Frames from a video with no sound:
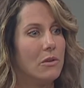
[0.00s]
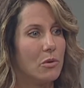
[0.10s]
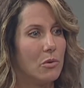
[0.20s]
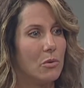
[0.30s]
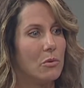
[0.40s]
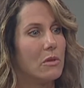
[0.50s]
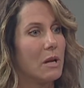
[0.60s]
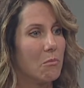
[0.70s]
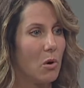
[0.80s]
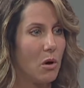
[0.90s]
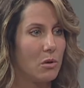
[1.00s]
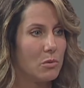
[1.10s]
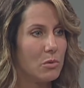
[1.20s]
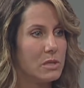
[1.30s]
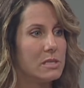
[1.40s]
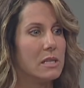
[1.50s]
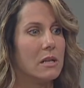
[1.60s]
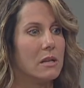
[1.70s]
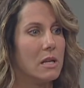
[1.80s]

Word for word: to like Paul Houliston.